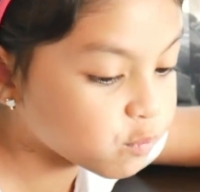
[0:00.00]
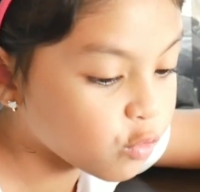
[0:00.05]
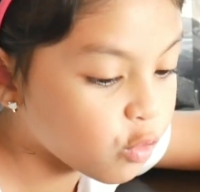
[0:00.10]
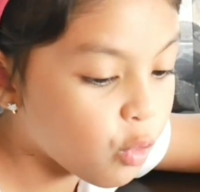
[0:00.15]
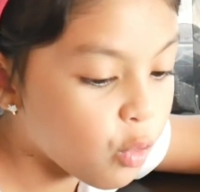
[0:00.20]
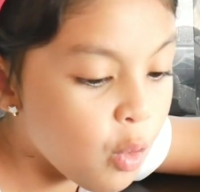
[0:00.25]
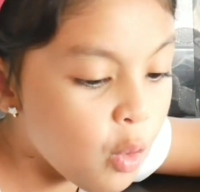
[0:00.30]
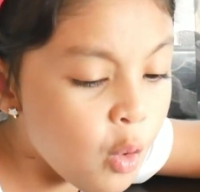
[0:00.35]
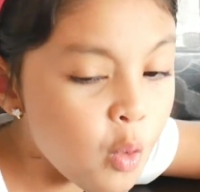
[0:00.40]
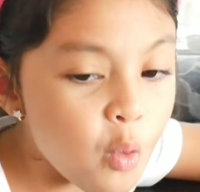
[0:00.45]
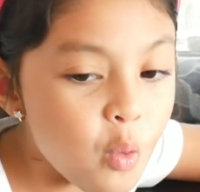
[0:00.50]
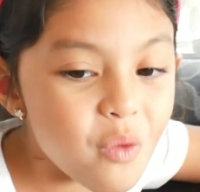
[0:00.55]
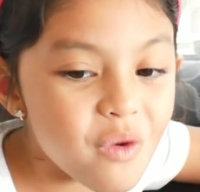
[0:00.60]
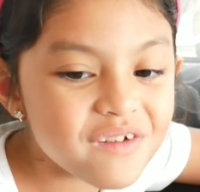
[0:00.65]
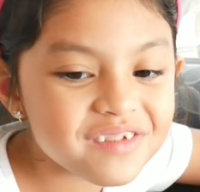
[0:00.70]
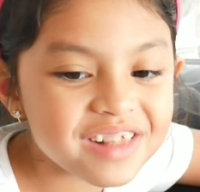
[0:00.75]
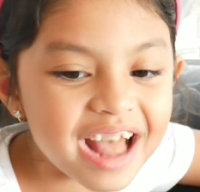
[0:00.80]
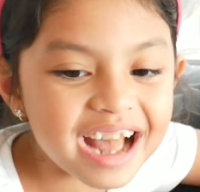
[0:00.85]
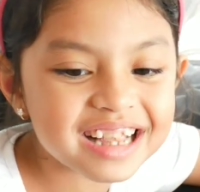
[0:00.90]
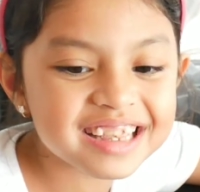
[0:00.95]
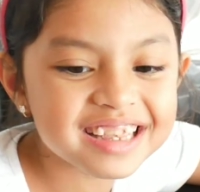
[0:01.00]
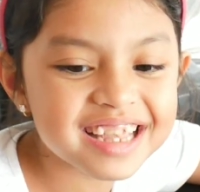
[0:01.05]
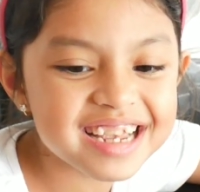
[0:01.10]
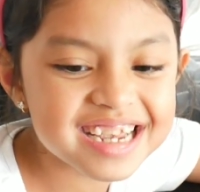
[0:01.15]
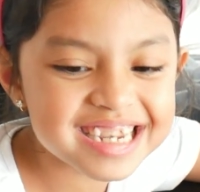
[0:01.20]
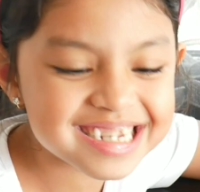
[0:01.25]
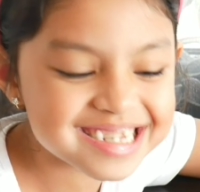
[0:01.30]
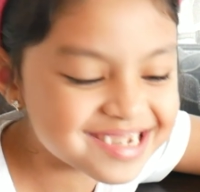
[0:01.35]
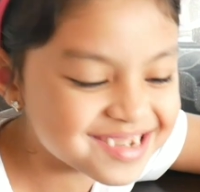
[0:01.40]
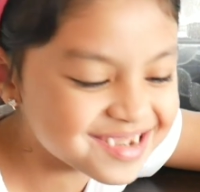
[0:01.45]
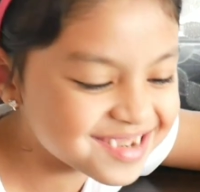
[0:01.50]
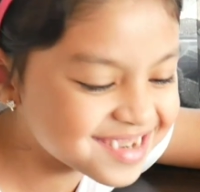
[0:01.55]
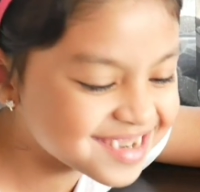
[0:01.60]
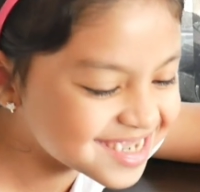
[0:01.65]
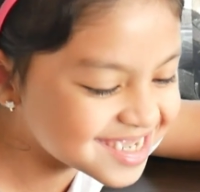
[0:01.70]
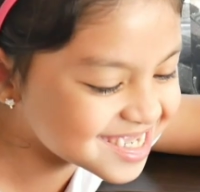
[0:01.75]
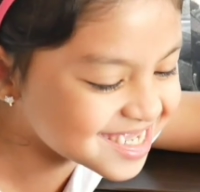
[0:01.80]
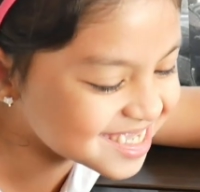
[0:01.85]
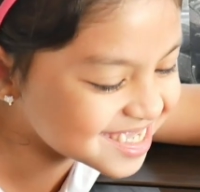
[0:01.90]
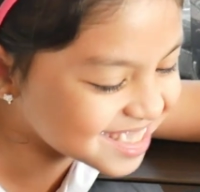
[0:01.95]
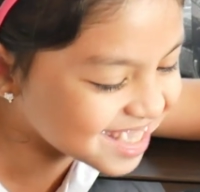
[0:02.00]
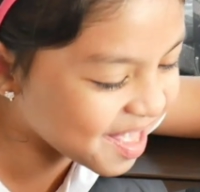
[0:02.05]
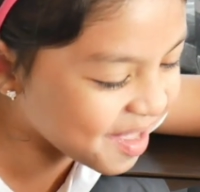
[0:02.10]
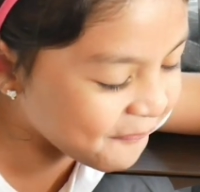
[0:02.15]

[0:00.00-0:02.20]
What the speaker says: Oh, that tastes good.